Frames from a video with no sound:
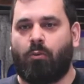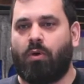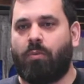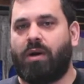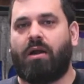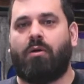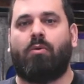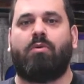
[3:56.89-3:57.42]

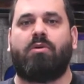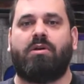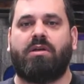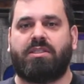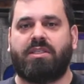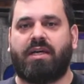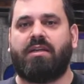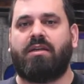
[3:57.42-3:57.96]
about a
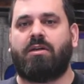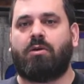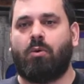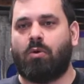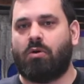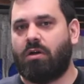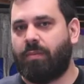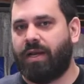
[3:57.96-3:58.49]
second and a
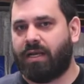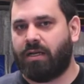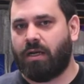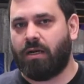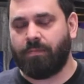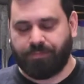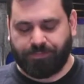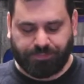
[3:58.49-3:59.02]
quarter to make
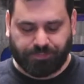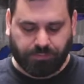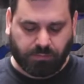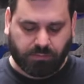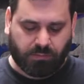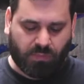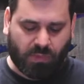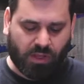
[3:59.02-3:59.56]
up.
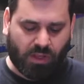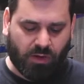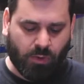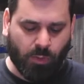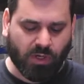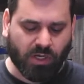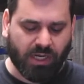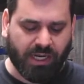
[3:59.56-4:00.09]

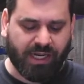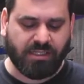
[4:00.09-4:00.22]
We're gonna